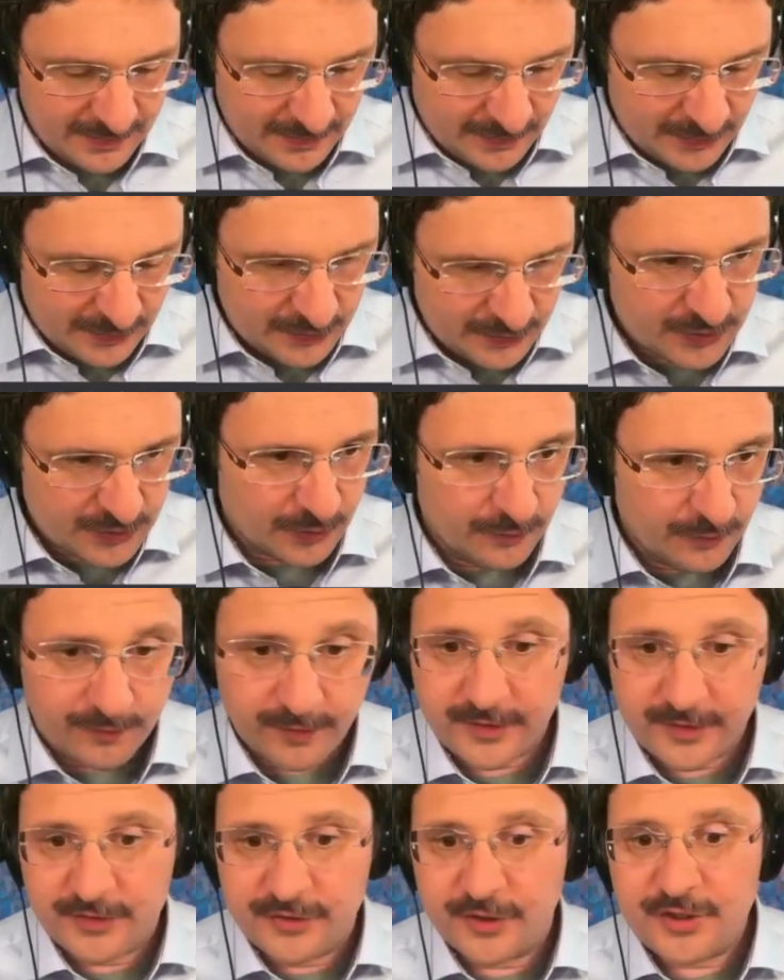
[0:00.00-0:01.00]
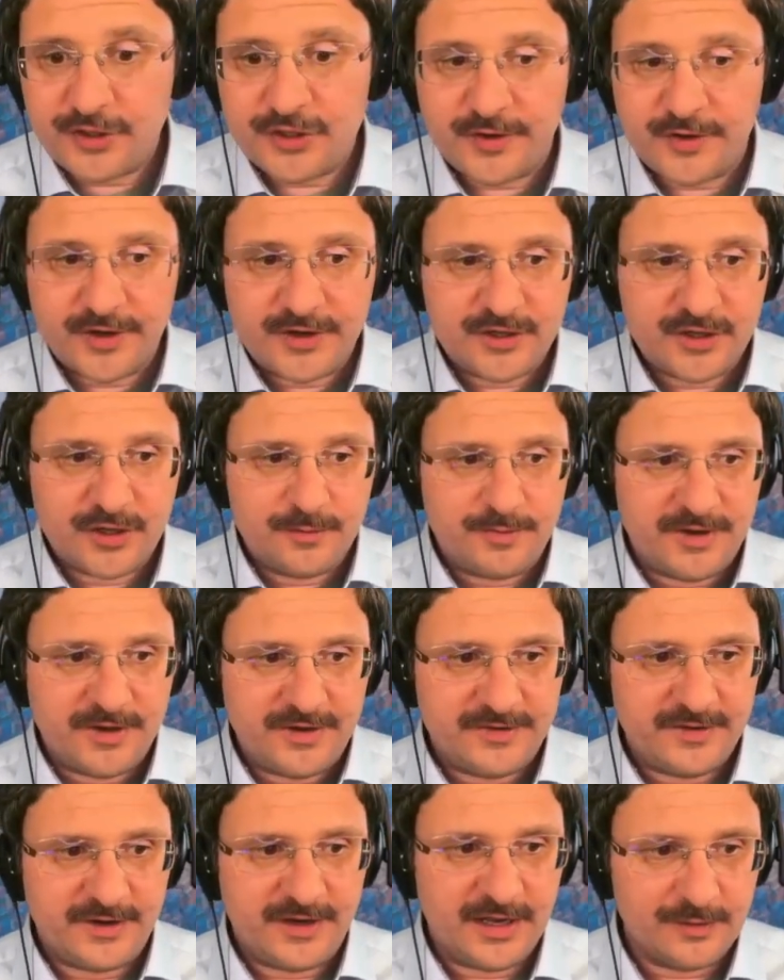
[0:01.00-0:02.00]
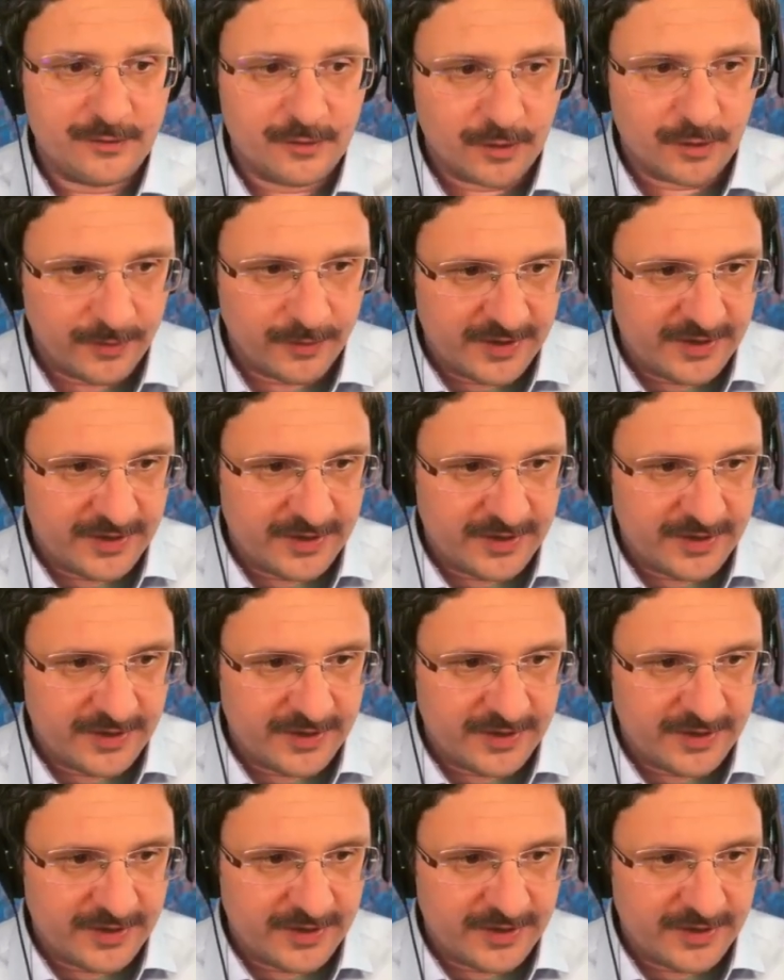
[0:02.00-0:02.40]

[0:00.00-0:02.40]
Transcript: So for the search direction, basically what we